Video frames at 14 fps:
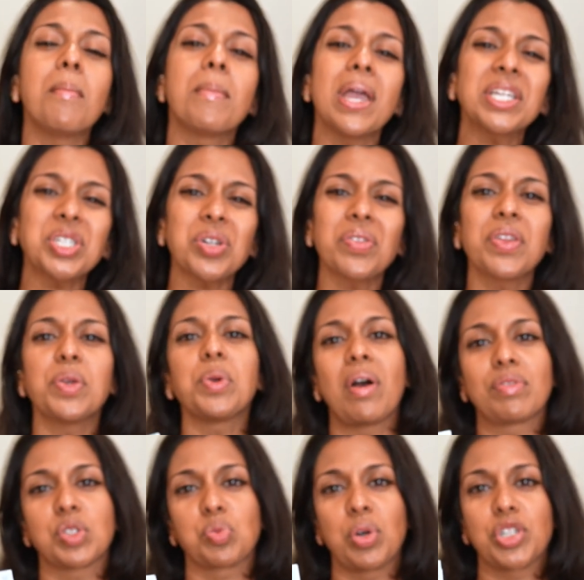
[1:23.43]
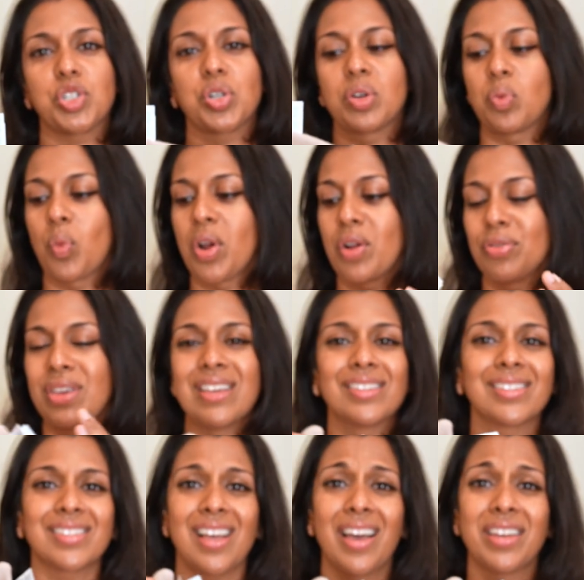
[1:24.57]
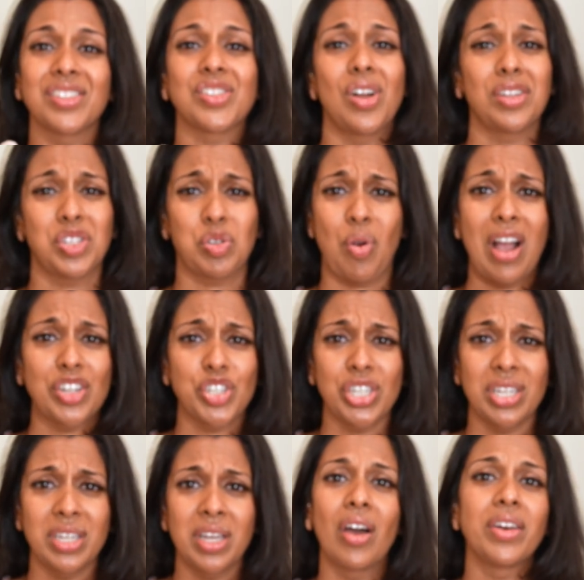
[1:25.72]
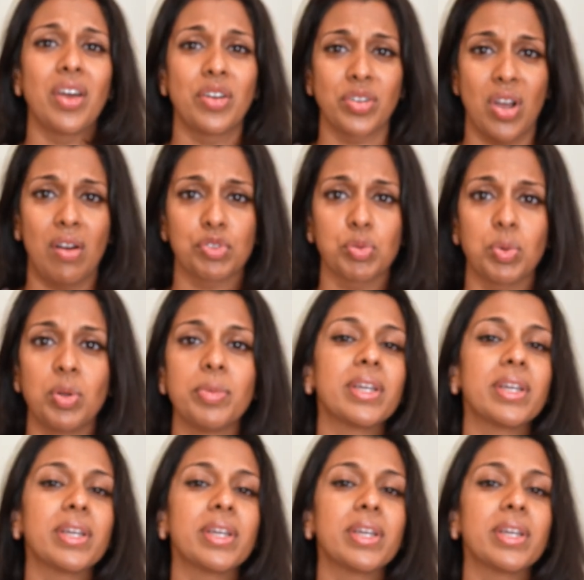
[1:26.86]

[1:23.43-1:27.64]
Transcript: make sure that you have a sweatshirt where the inside is not scratchy and uncomfortable,